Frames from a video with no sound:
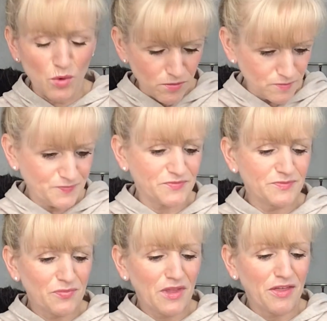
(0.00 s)
one.
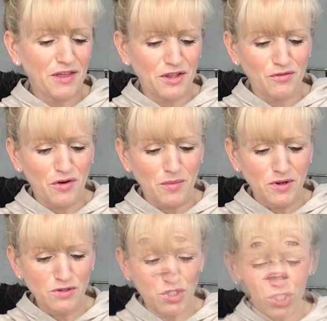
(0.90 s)
Thank you very
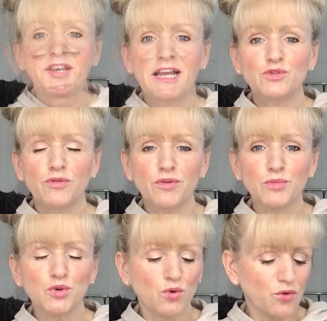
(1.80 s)
much. Next one from
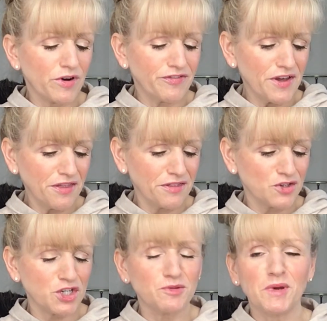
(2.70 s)
Dawn Griffith.
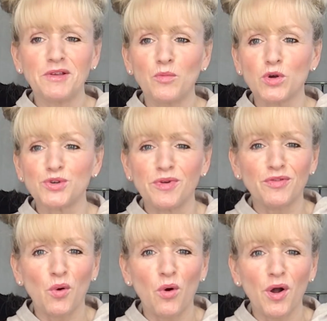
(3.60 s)
She's been watching me
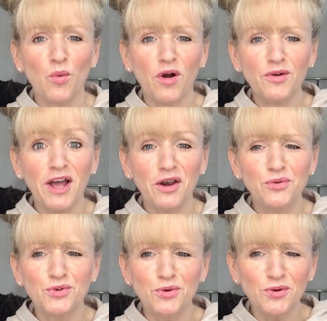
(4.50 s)
for quite a while. Hello,
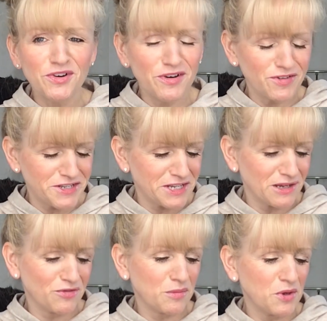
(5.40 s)
Dawn. Lovely to
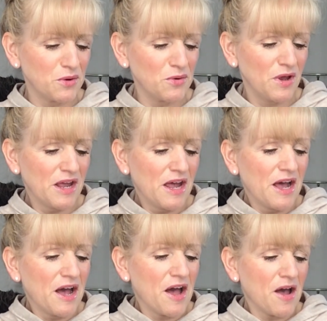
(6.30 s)
hear from you.
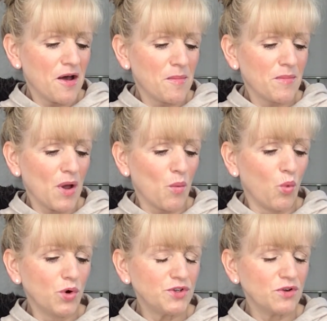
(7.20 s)

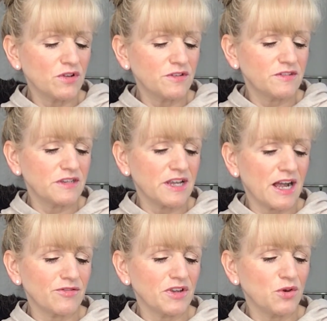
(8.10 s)
Would you consider
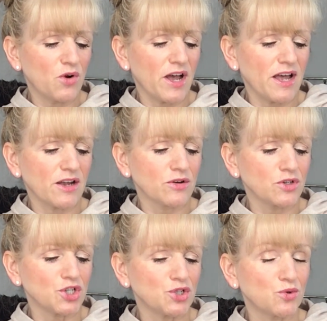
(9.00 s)
having your hair
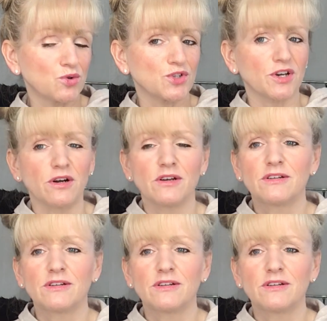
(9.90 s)
cut shorter?